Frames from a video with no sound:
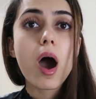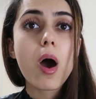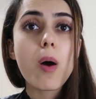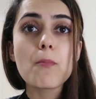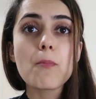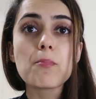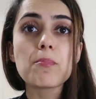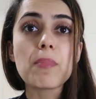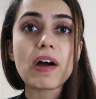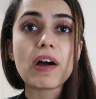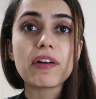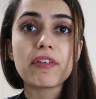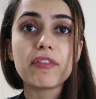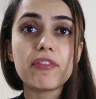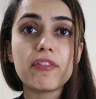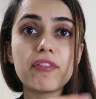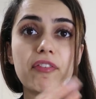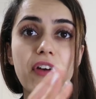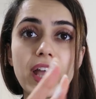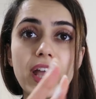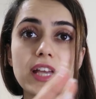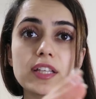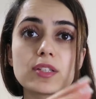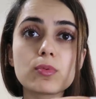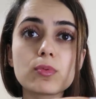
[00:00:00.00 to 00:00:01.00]
my
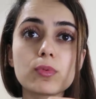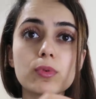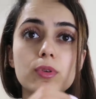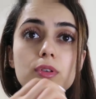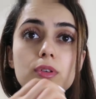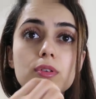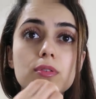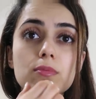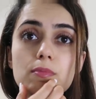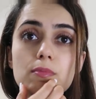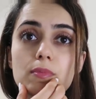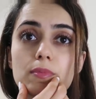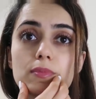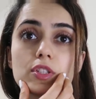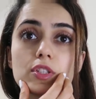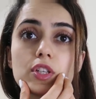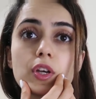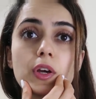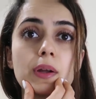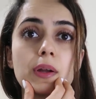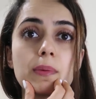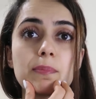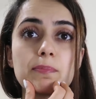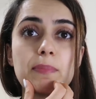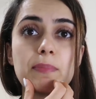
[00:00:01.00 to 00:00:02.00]
face would
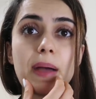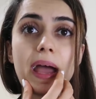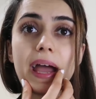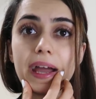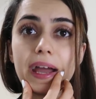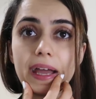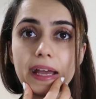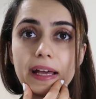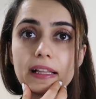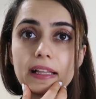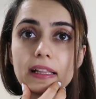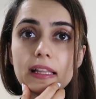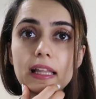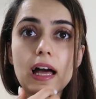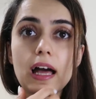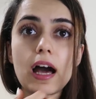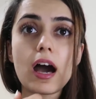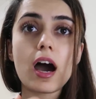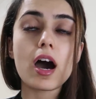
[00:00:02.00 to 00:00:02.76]
turn pale.